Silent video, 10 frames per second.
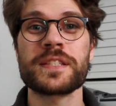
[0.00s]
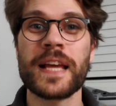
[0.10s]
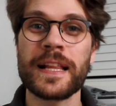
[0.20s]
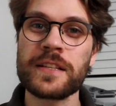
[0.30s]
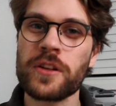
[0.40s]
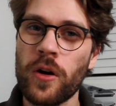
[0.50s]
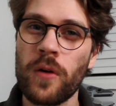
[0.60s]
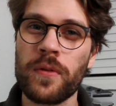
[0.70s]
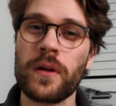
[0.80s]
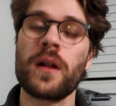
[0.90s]
dailies are
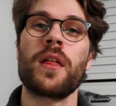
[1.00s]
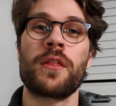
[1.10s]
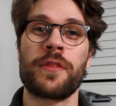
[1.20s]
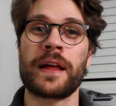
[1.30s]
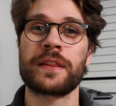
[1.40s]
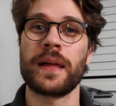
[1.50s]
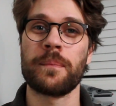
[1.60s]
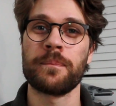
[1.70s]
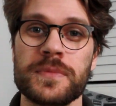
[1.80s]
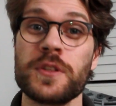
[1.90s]
over, thank
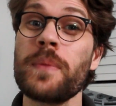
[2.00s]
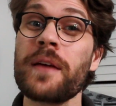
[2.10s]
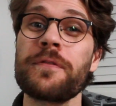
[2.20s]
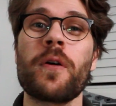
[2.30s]
them. You may feel